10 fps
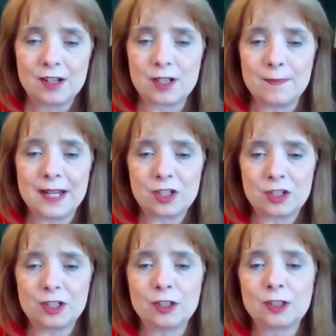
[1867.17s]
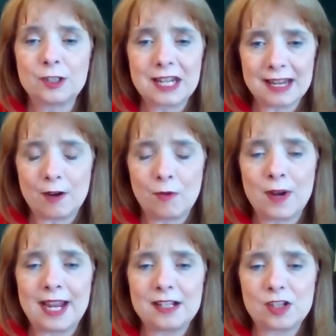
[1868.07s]
So make sure you're looking at
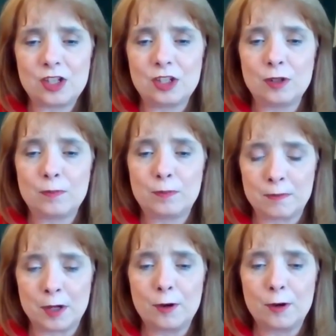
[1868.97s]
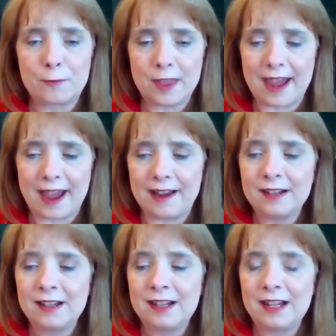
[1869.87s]
ways to promote for that.
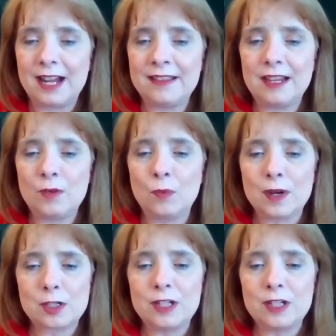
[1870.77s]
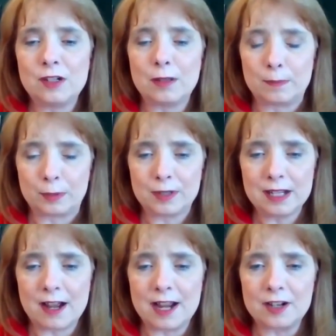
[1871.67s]
And then once we do the
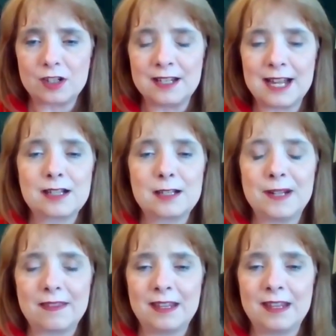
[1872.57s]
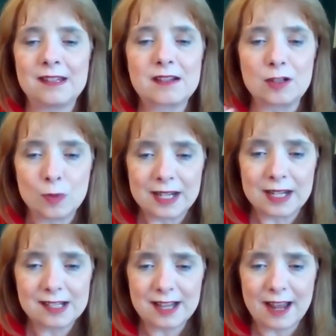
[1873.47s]
pre-launch, the next big thing is the
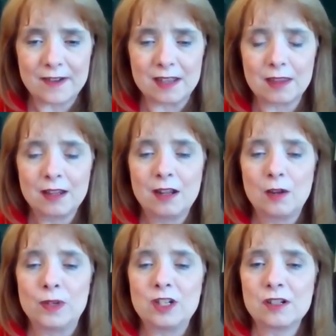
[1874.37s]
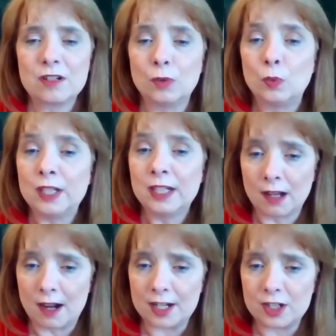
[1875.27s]
27th, which is the
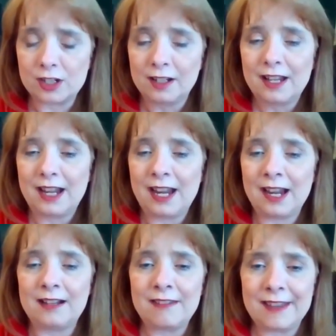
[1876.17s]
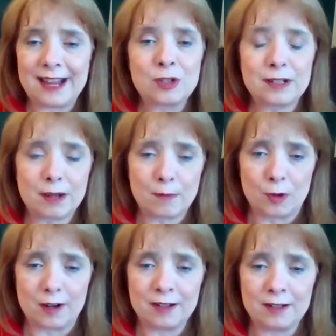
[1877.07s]
relaunch. And that's really
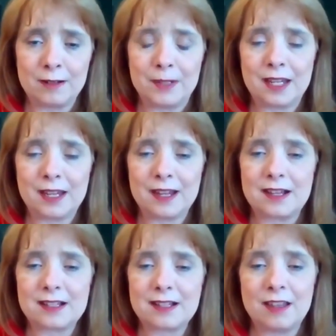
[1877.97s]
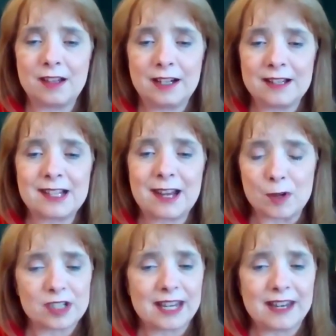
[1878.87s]
important because there is a
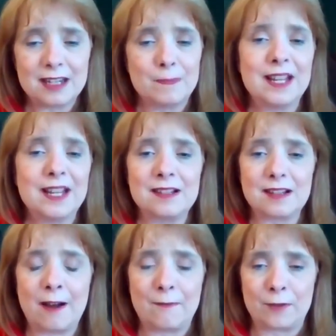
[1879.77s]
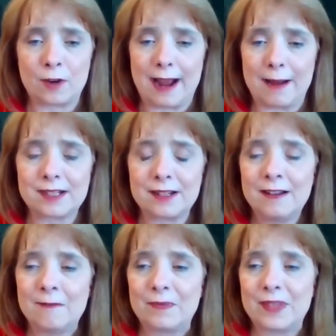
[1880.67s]
Mercedes Benz up for grabs.
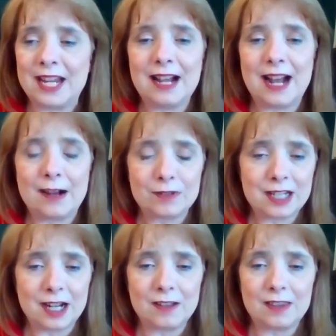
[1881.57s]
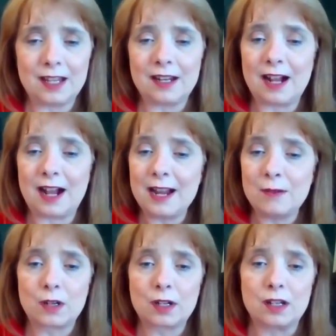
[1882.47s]
And I will tell you that I
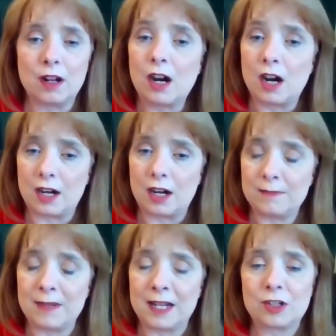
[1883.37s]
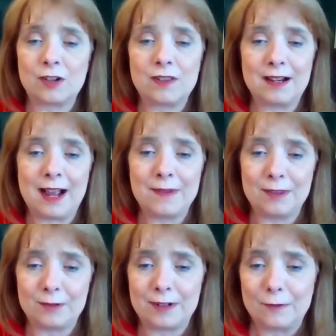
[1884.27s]
am working hard to make sure that I'm in
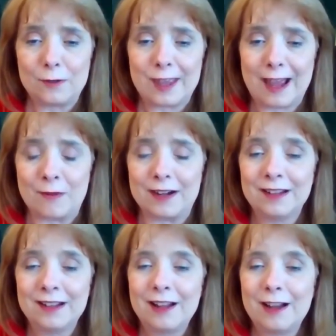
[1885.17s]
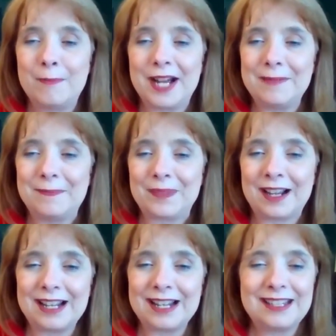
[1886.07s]
the running for that one. But
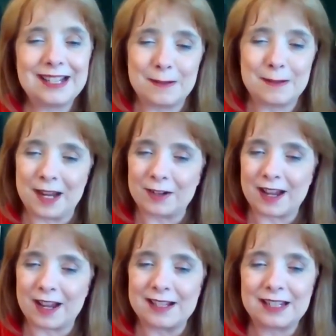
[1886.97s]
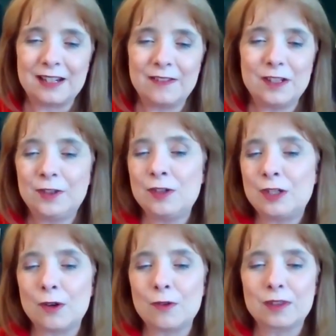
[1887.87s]
uh, it doesn't matter, guys. Even if you
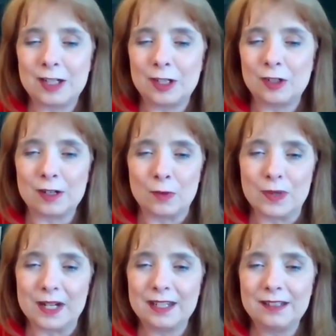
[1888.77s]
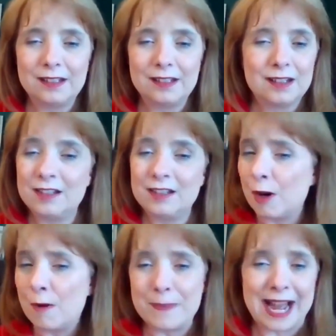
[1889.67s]
don't think you're going to win,
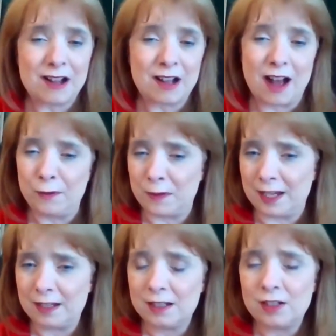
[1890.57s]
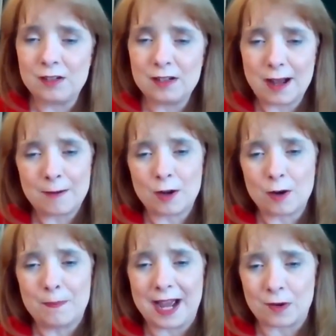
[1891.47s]
don't back off of it. Do not go
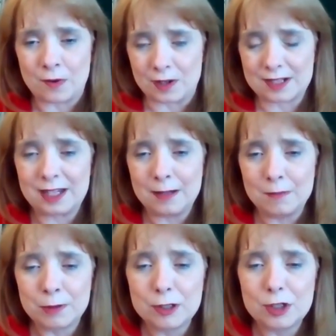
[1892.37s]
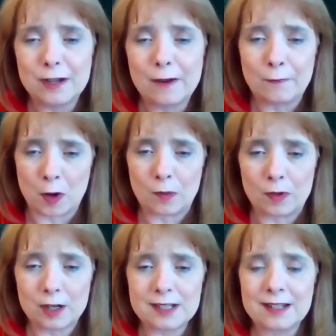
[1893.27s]
backwards. Keep pushing
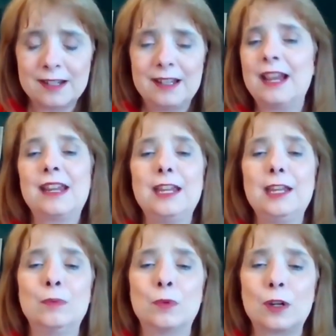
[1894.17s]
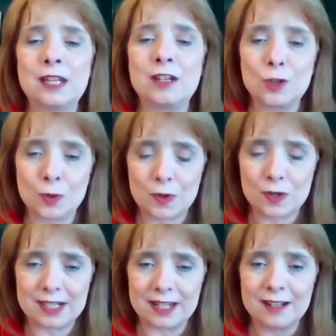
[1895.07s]
forwards and keep working
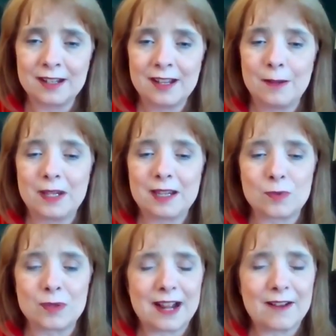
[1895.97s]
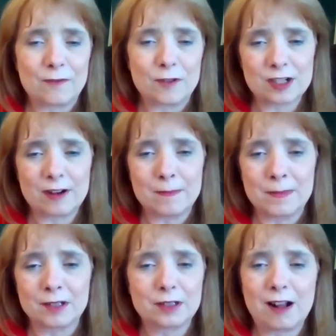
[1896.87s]
towards it. Because when I first started
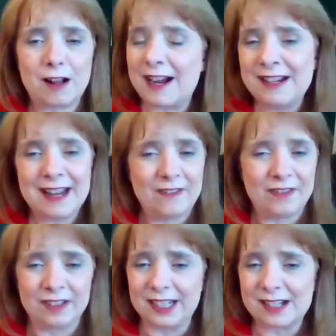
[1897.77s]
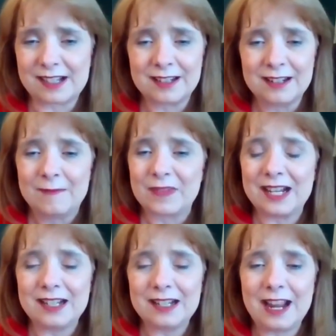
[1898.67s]
Builderall, I didn't have a list.
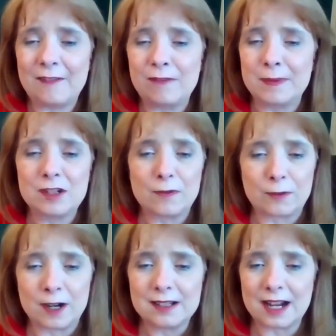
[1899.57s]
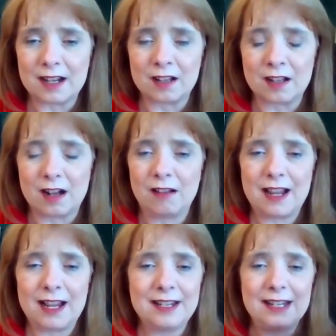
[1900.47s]
I didn't have a bunch of friends I could
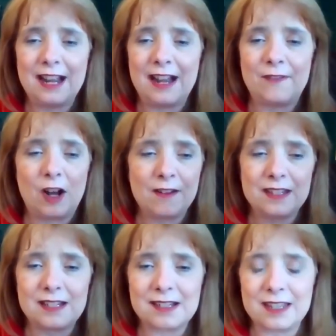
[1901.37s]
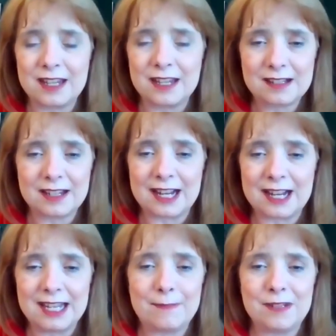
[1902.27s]
call. I didn't have all these things that I
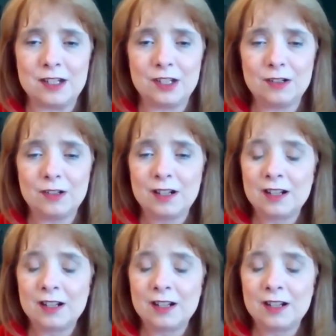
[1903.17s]
tapped into.